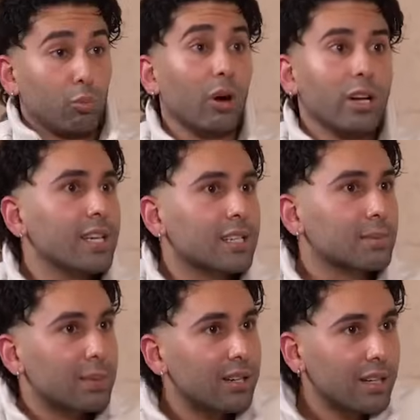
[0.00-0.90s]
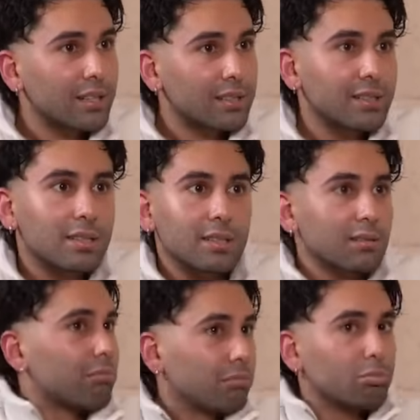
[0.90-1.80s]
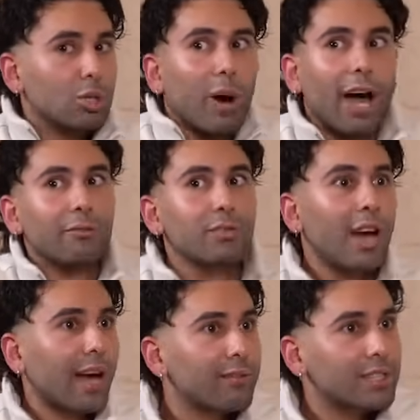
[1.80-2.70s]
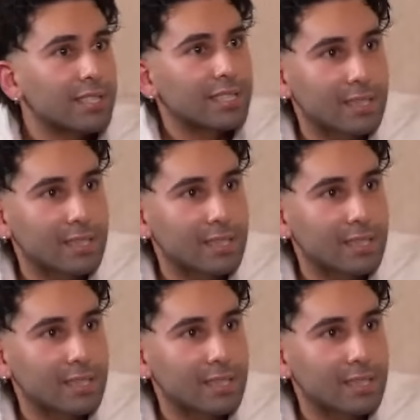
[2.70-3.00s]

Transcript: what an experience! You have to have these